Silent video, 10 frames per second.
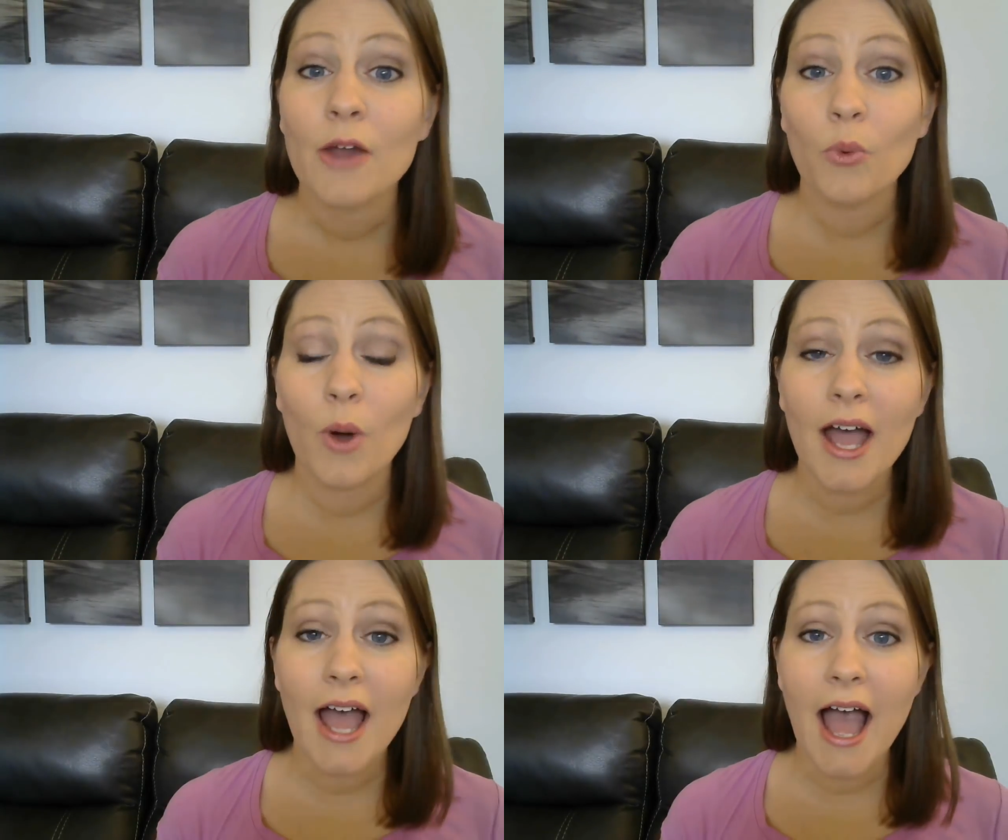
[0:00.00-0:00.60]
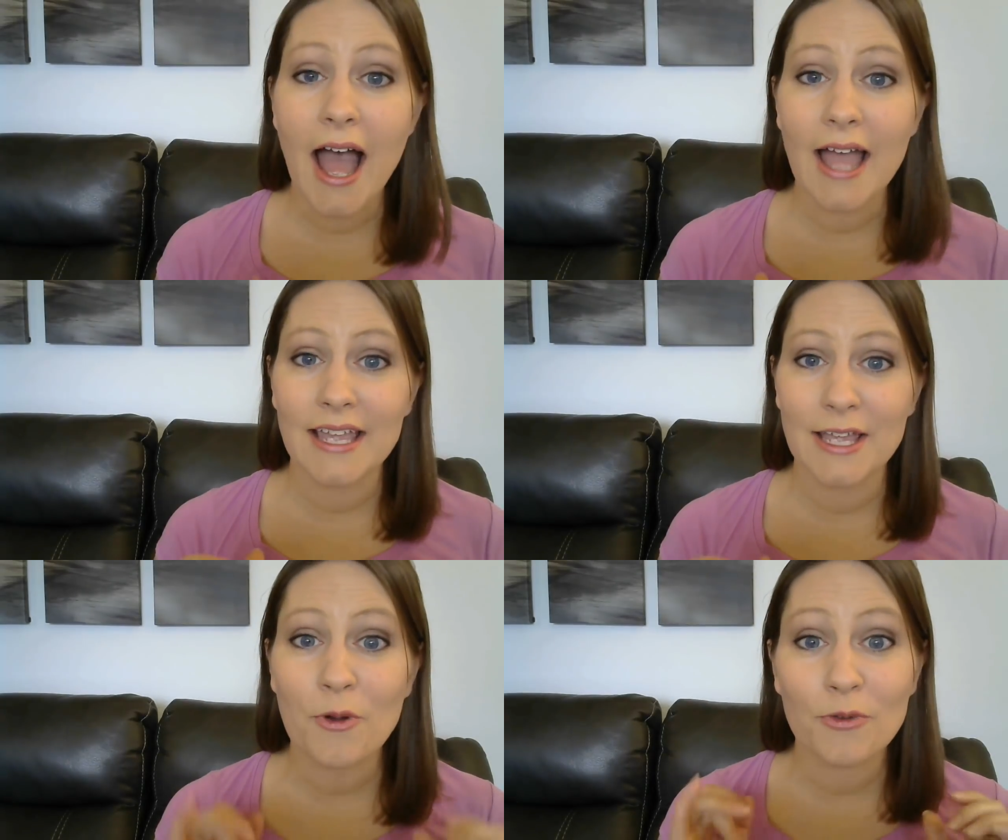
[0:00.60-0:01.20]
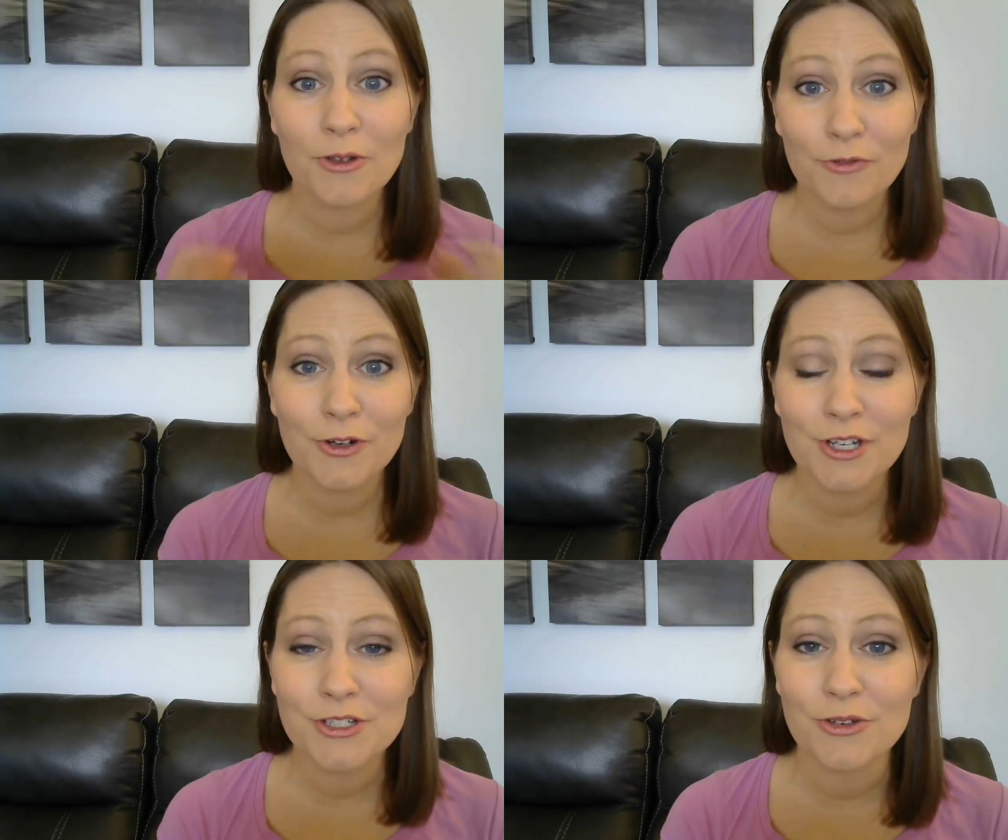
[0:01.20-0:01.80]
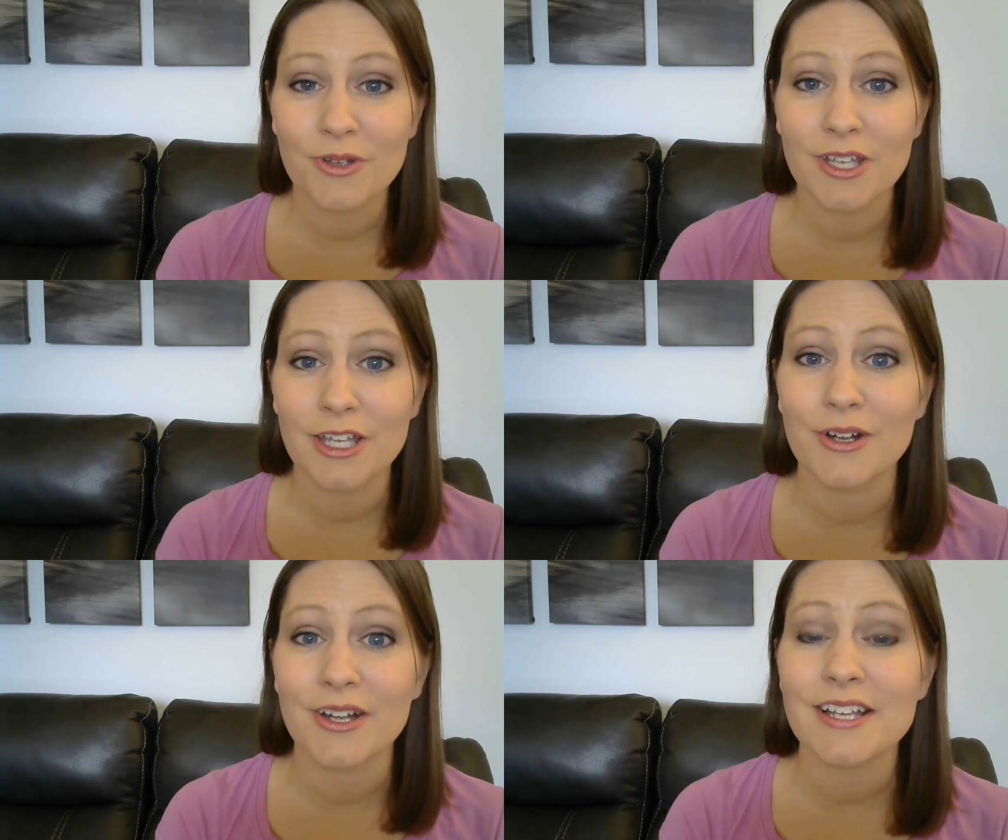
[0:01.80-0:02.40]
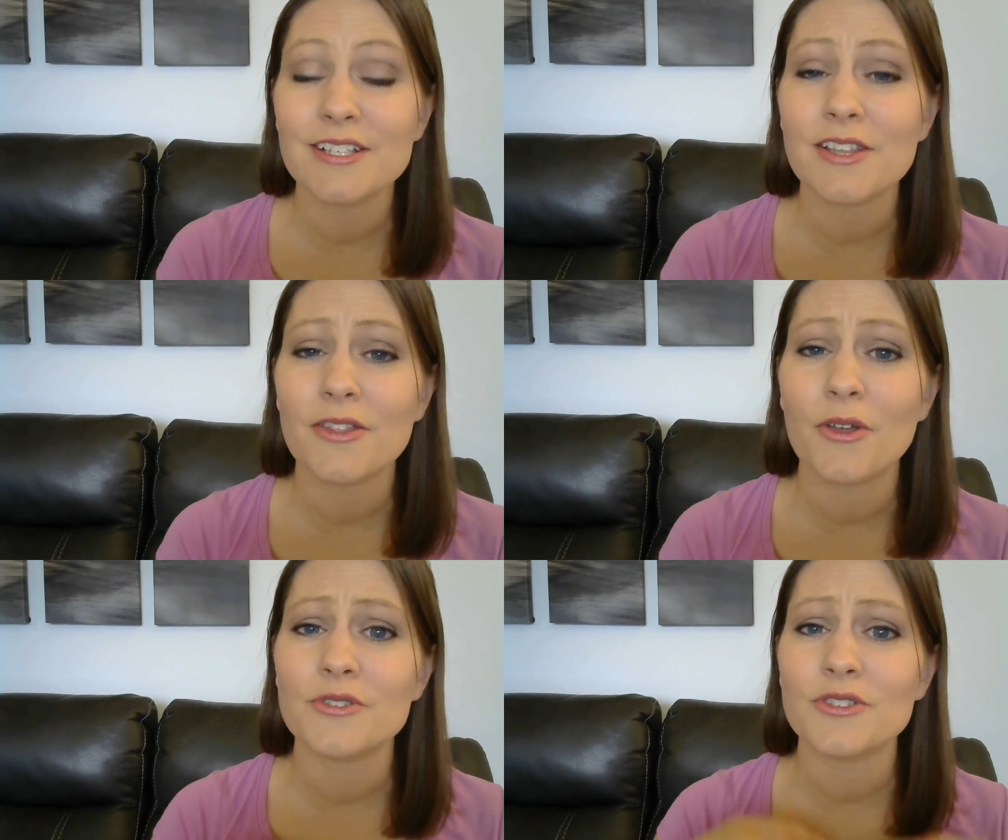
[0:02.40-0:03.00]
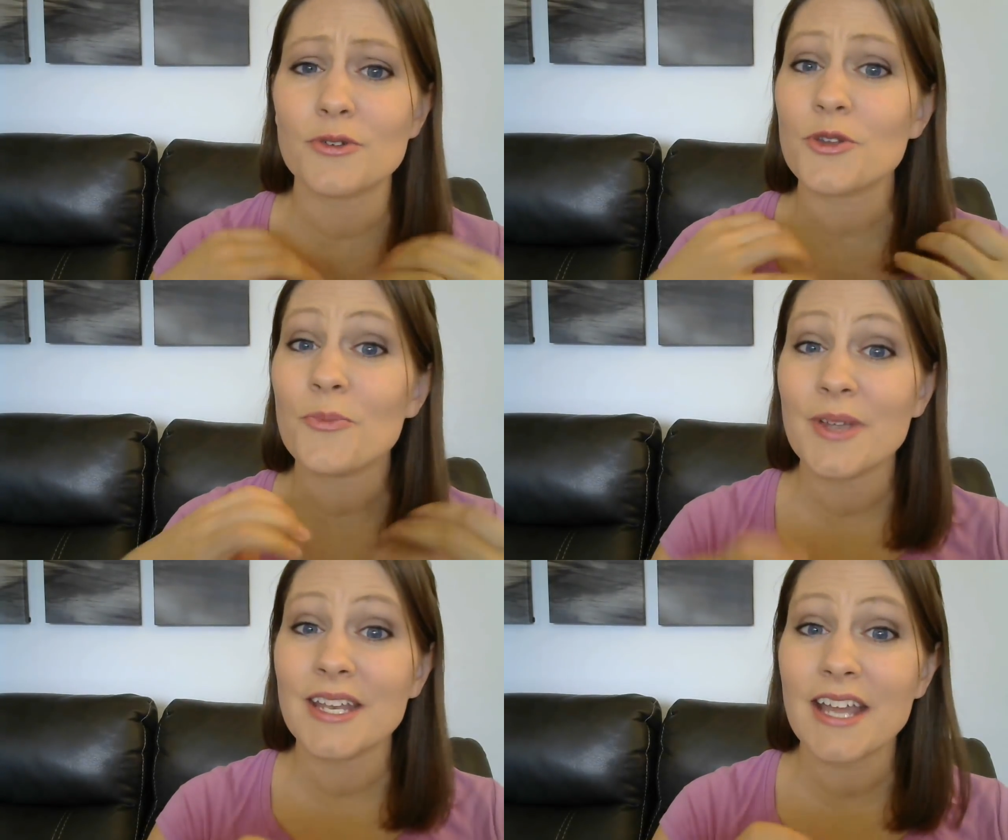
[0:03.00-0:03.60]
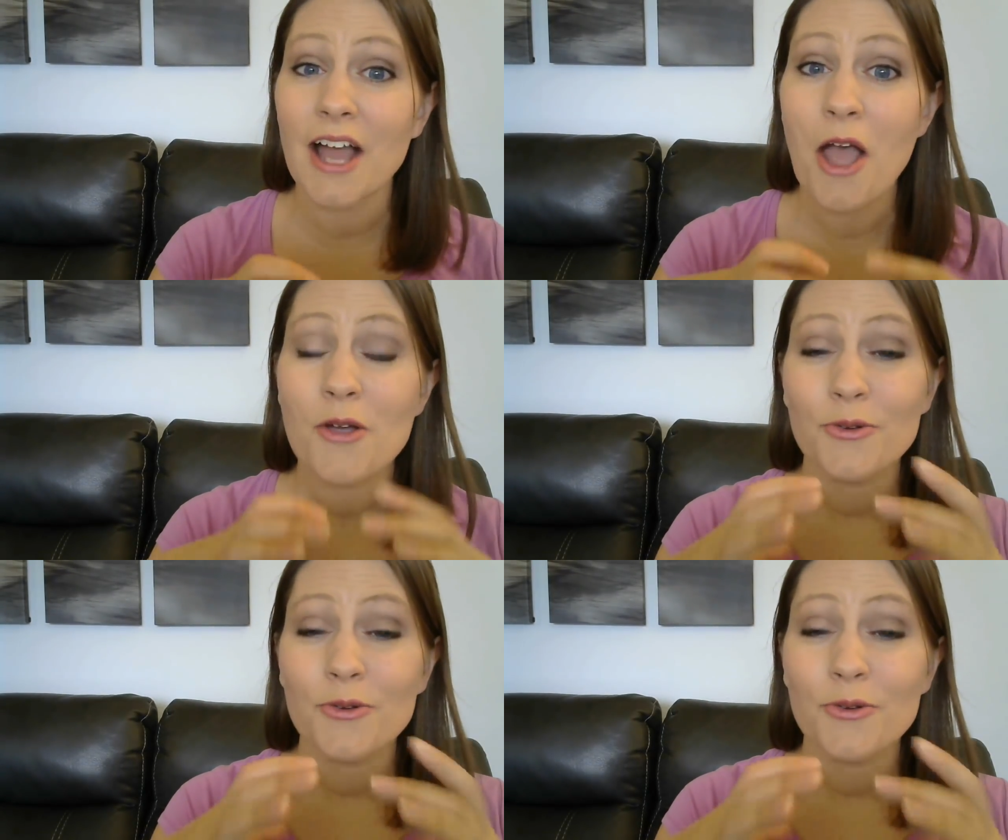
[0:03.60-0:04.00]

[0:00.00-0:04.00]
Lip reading: And what I am referring to here is those social media